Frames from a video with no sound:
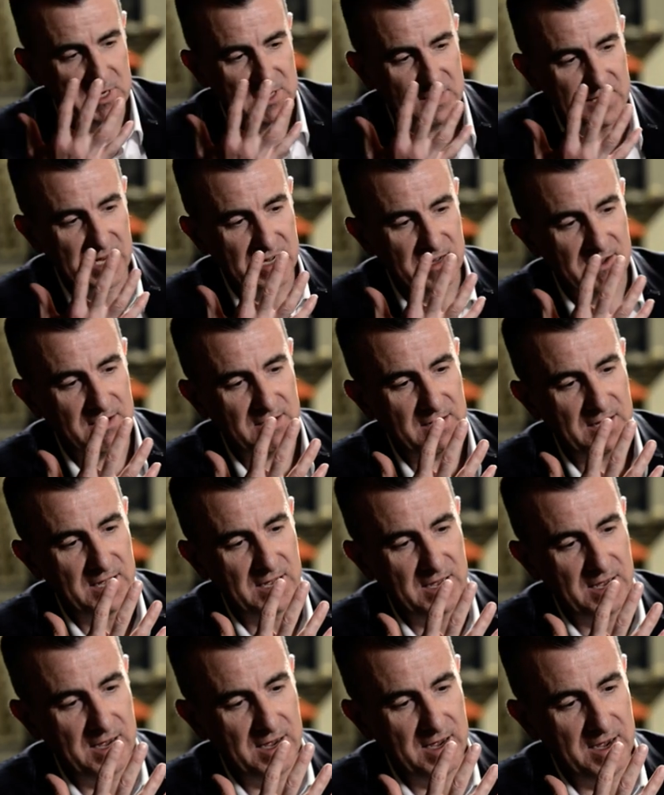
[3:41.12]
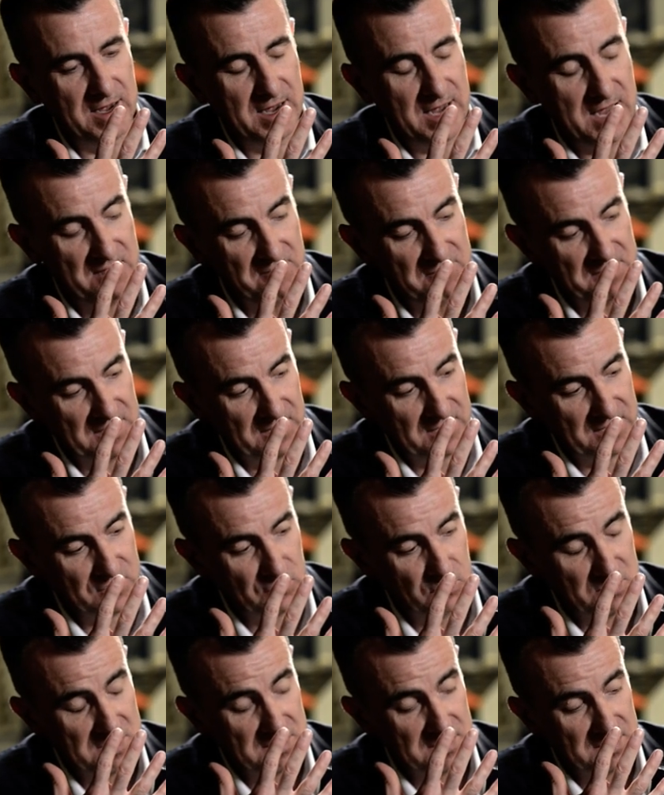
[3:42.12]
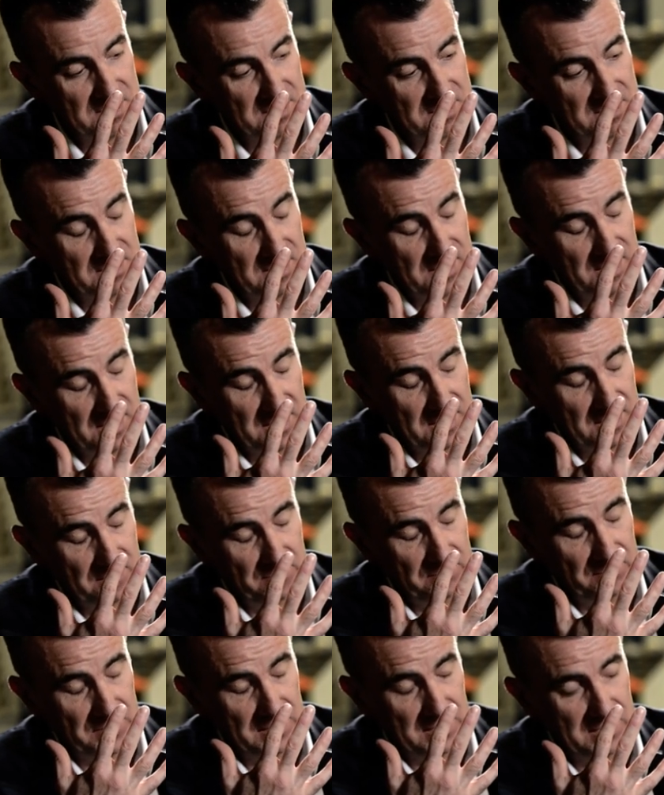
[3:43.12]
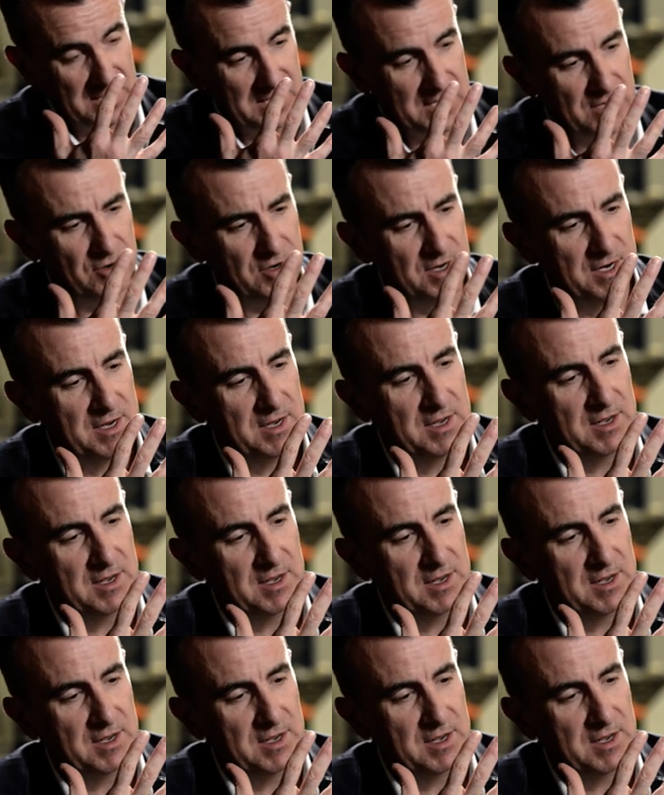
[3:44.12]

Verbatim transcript: is that uh, uh having a twisted gear